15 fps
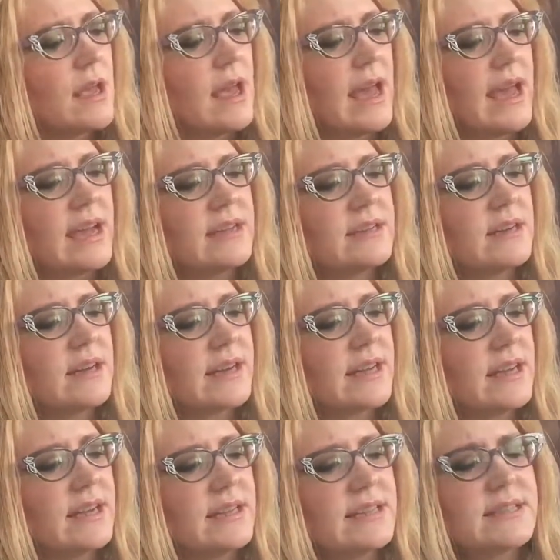And
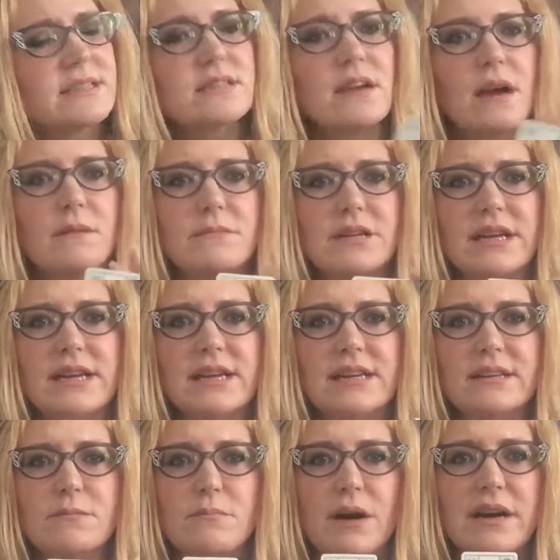again, it's
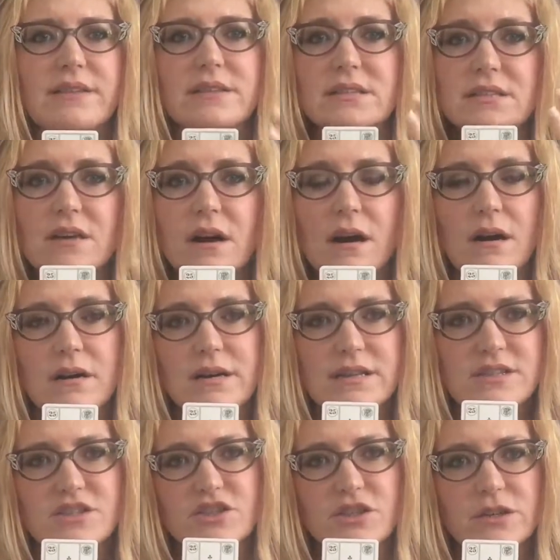dominated by this card
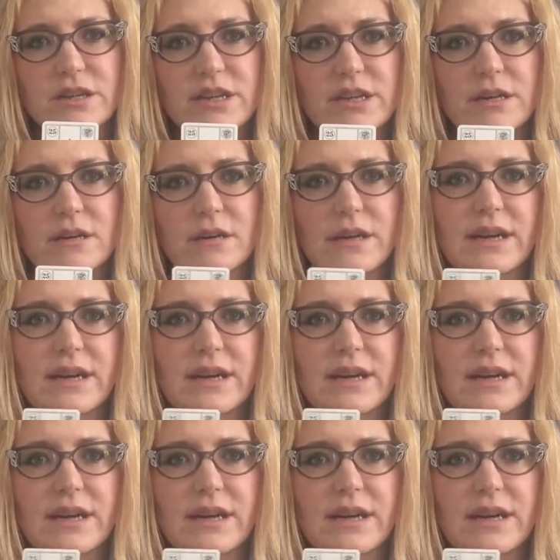insert here.